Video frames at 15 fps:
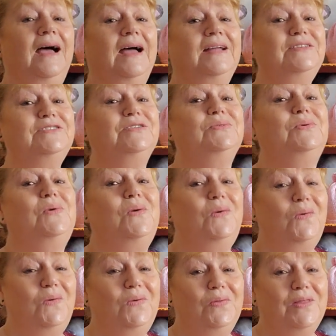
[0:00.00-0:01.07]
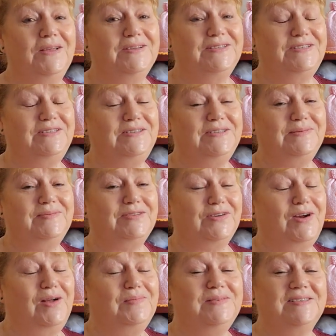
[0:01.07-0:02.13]
And to all those new
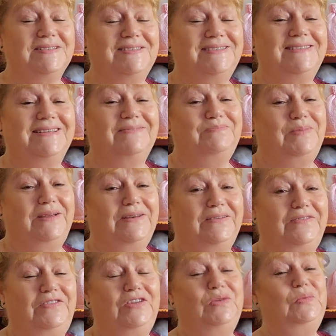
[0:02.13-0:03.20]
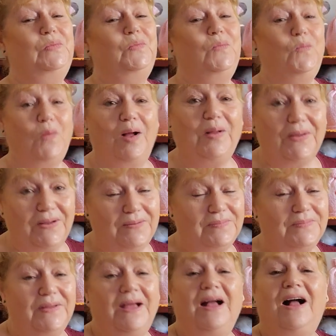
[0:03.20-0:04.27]
subscribers, because there have been a few,
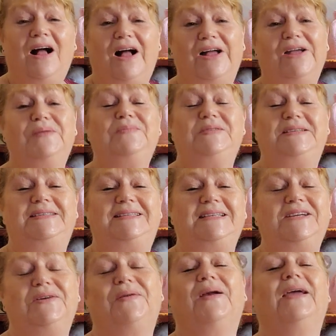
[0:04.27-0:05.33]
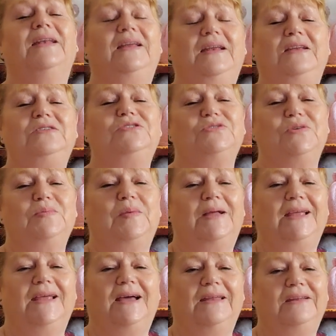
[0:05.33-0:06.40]
welcome. I hope you stick around and enjoy my
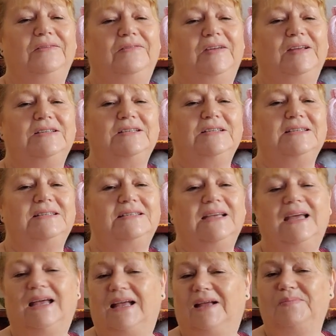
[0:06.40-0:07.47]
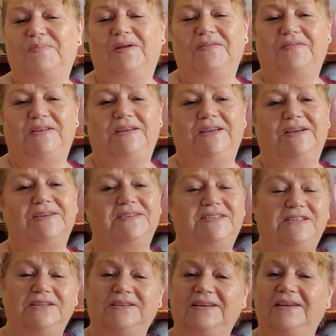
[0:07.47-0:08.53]
yarn adventures and my
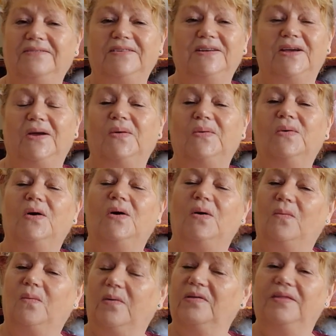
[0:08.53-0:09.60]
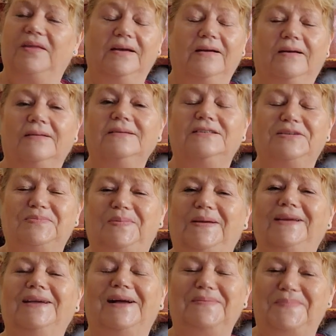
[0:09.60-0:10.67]
videos. You never know what they're going to
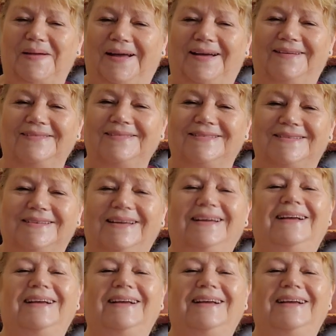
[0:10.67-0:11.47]
be about.